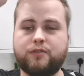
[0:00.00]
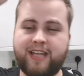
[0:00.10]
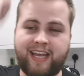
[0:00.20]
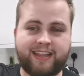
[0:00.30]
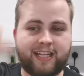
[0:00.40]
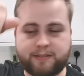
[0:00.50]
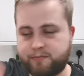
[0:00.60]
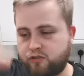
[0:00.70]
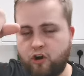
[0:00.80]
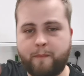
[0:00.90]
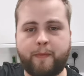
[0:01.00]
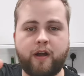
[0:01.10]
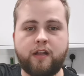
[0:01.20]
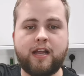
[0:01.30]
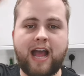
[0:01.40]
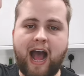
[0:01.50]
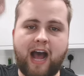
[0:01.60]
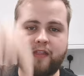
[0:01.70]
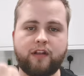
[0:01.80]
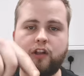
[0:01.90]
So hit that subscribe button
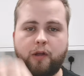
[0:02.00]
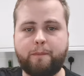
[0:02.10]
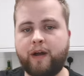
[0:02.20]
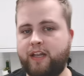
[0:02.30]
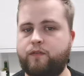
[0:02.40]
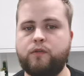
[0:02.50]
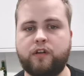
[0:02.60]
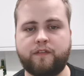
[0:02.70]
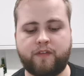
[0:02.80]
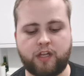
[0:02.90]
and the like button if you like the